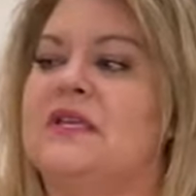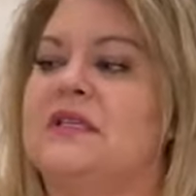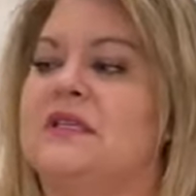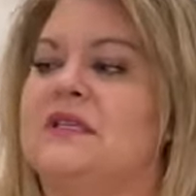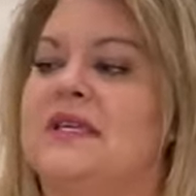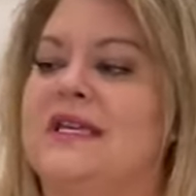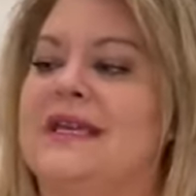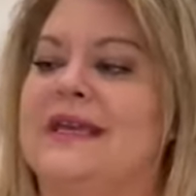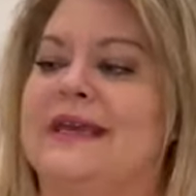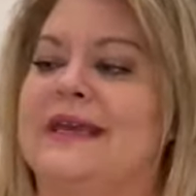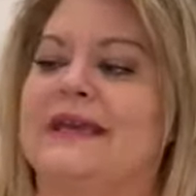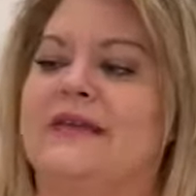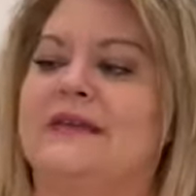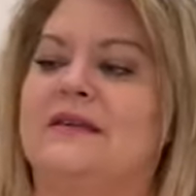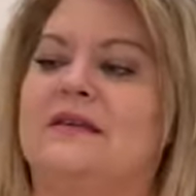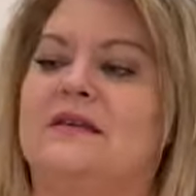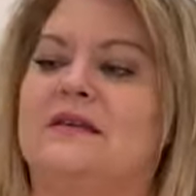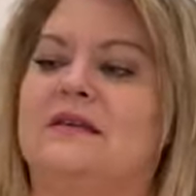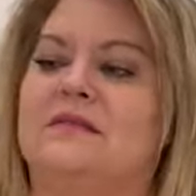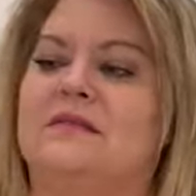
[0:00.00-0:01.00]
to get
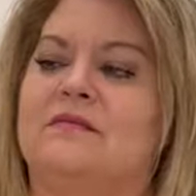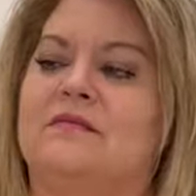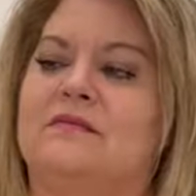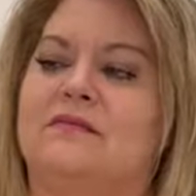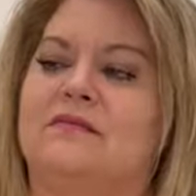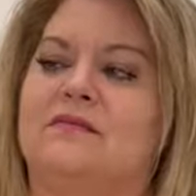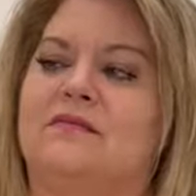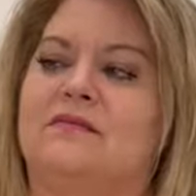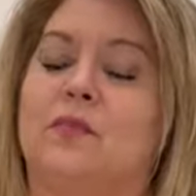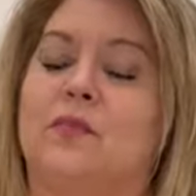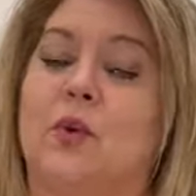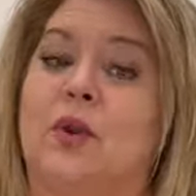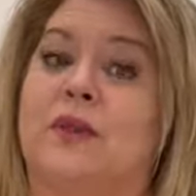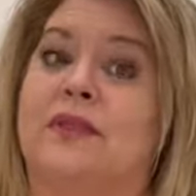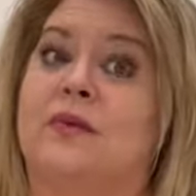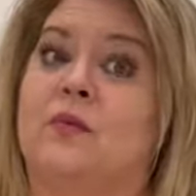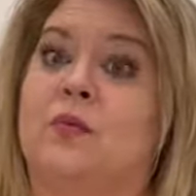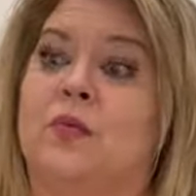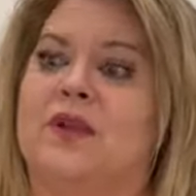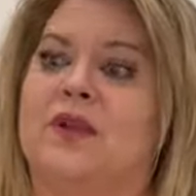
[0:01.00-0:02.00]
more
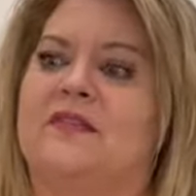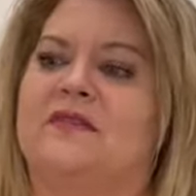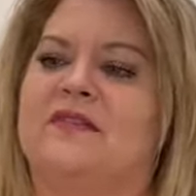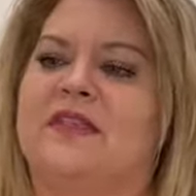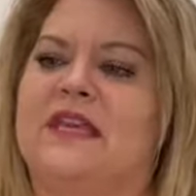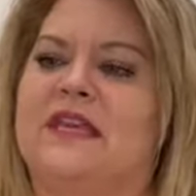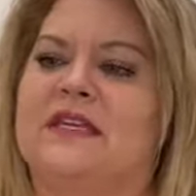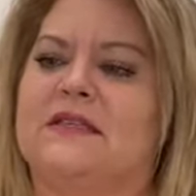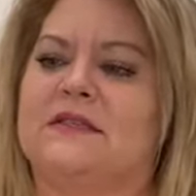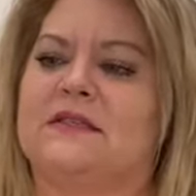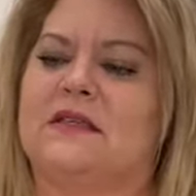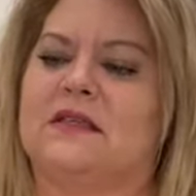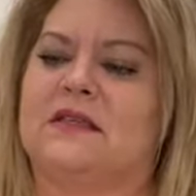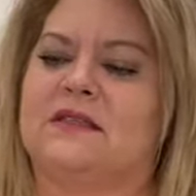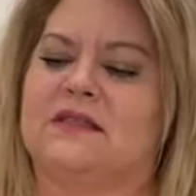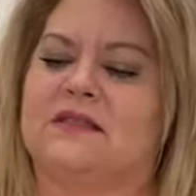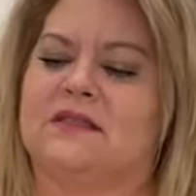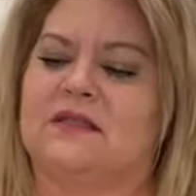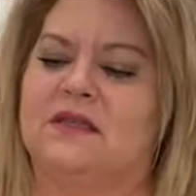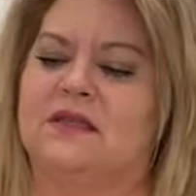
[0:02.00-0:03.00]
than one of these,
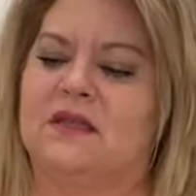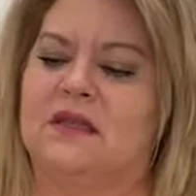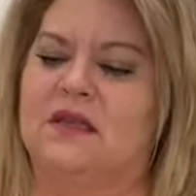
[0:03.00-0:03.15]
because,